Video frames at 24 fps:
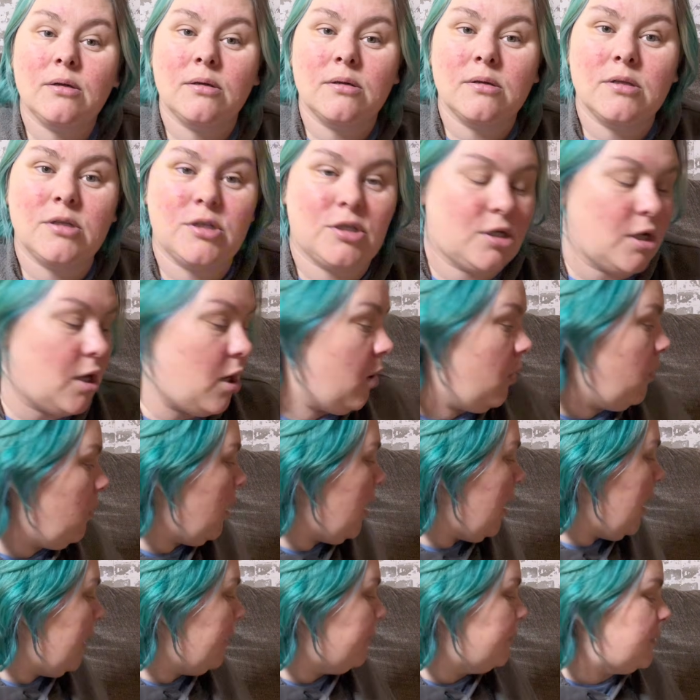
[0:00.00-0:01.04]
So
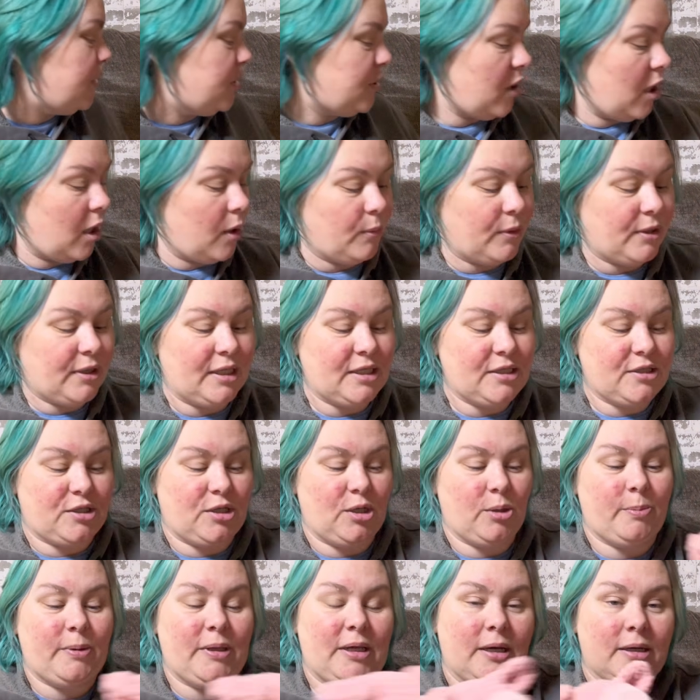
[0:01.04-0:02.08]
I'm going to start with these
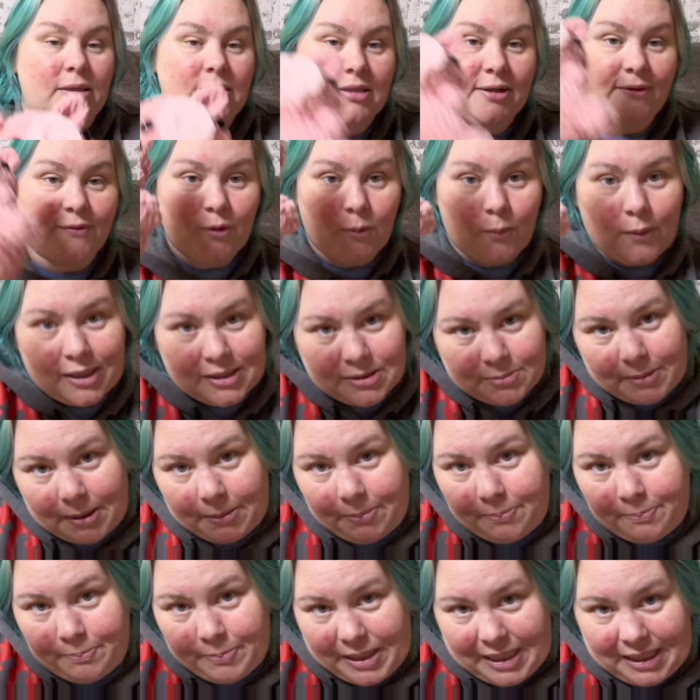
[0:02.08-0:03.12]
two because if you watch
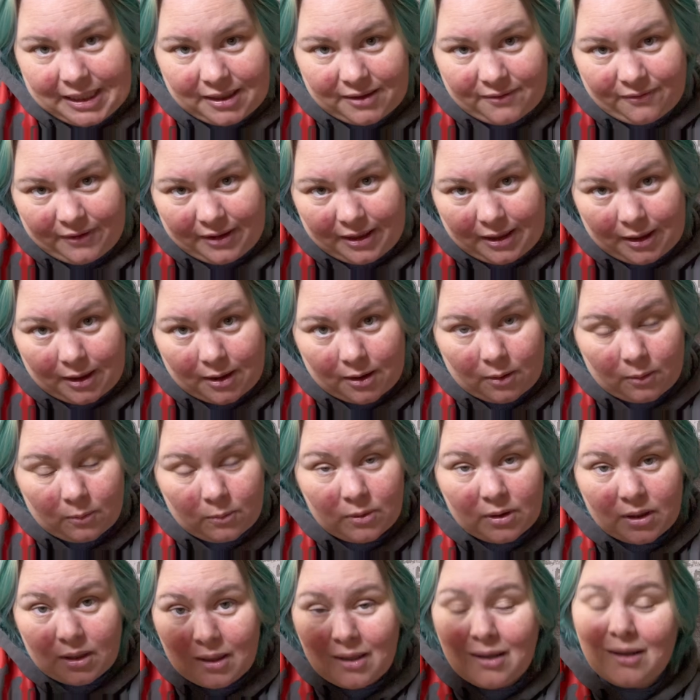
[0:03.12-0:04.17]
my pink video,
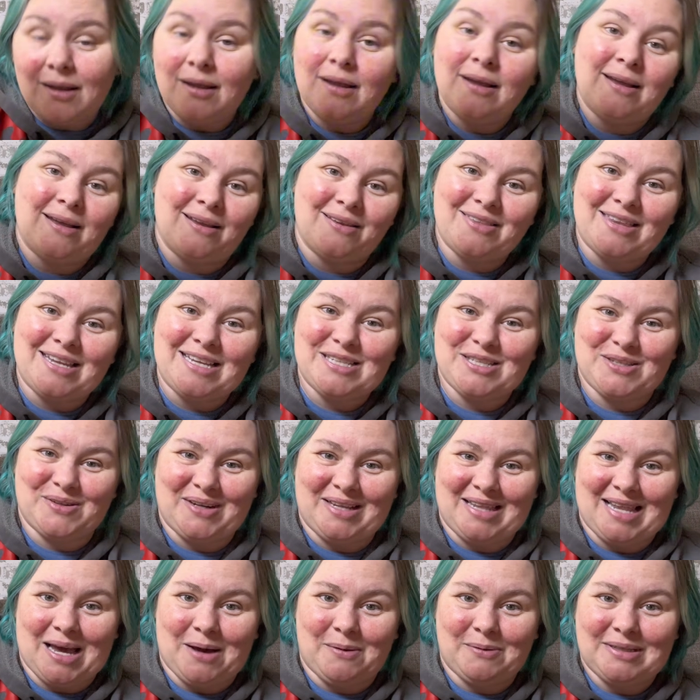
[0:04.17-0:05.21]
these are
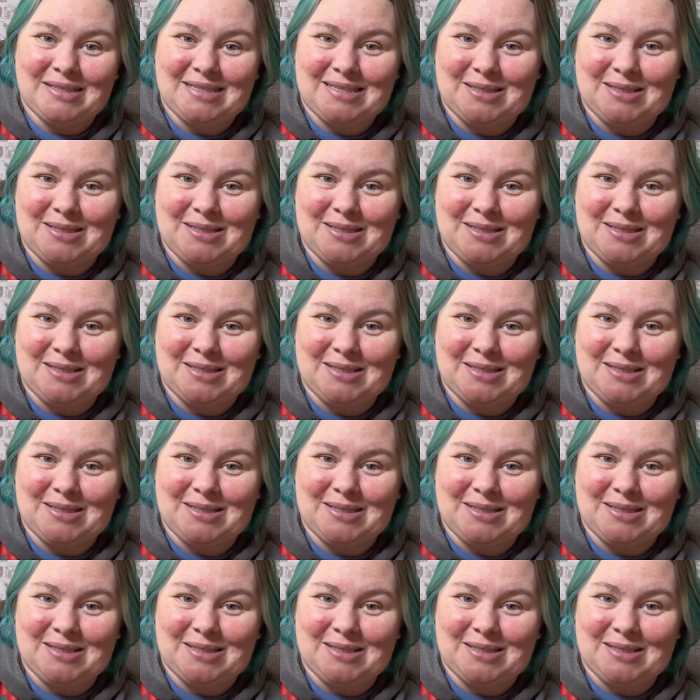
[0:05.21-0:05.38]
in that one.